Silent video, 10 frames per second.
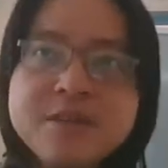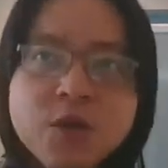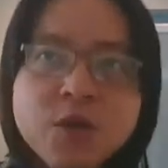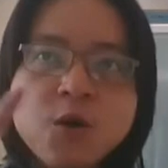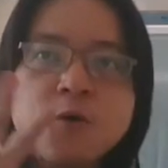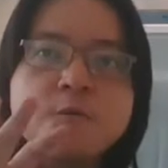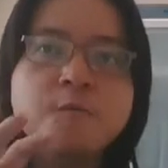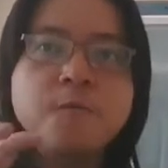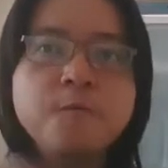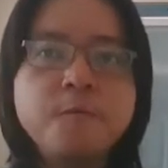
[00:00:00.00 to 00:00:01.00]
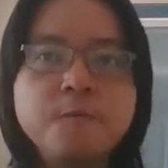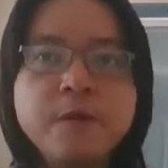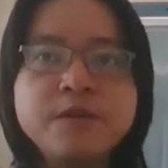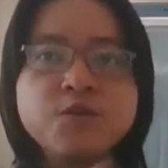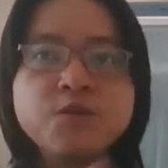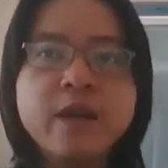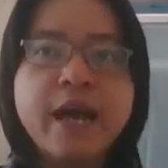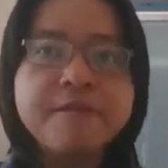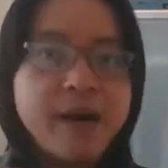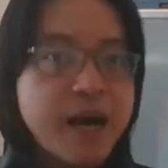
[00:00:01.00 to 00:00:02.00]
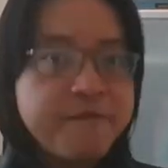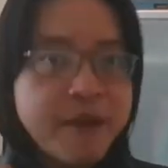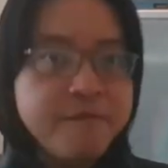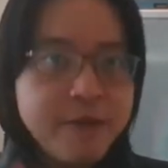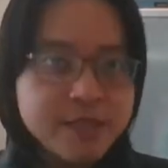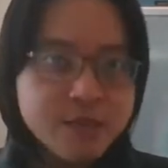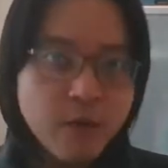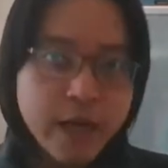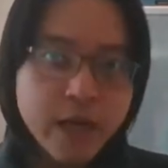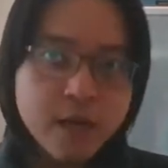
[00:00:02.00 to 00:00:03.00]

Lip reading: though we do not have half mv square,